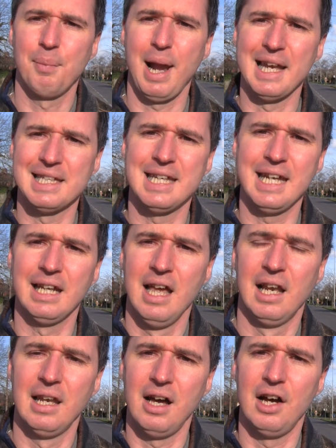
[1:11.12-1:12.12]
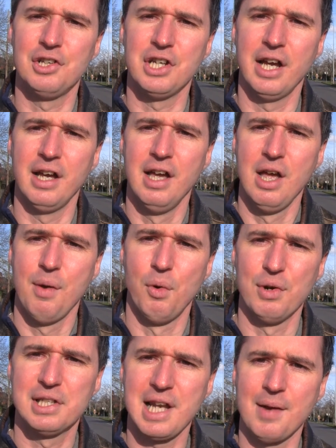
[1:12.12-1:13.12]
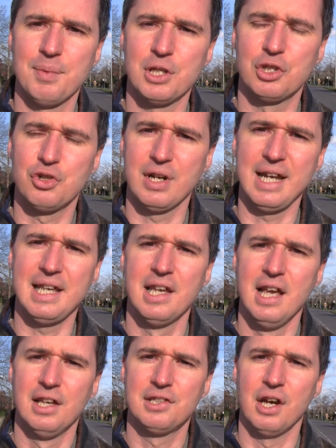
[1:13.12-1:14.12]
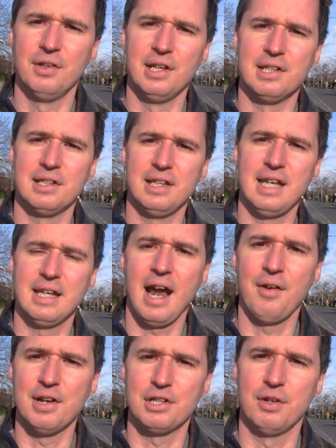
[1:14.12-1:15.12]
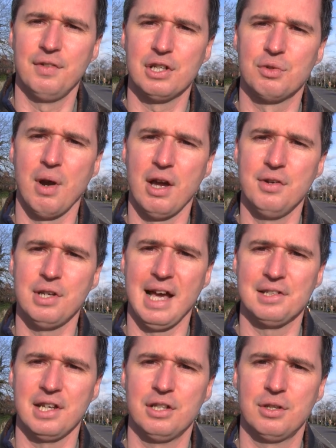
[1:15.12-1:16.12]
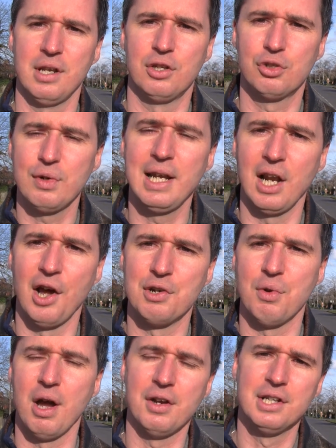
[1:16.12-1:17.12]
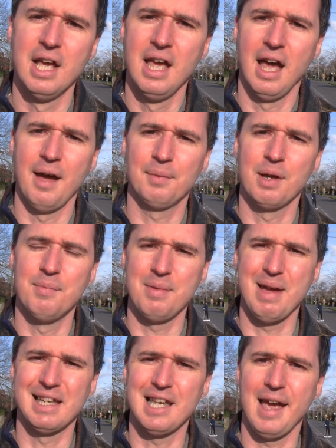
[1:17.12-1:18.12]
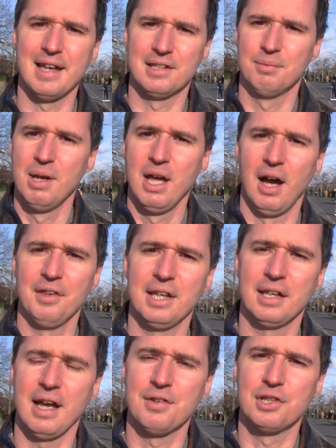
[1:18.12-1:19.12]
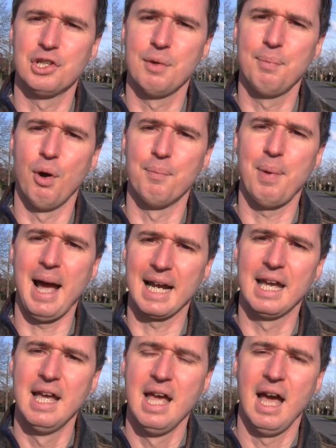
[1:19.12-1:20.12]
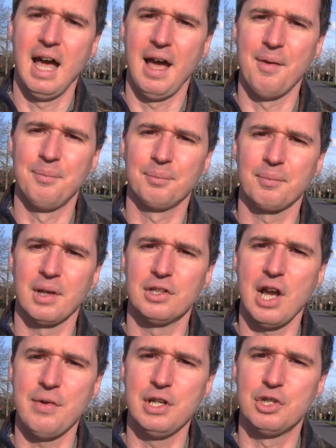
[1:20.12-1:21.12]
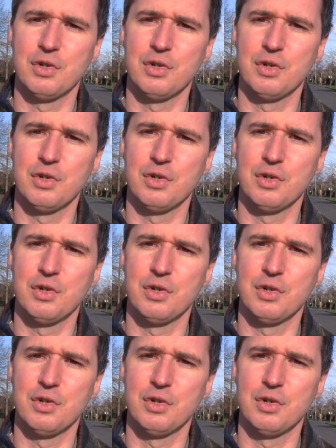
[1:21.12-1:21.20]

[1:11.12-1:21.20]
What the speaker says: planting larger, more established trees so that the character of this road as a tree-lined road can be maintained. I think councils should put back cherry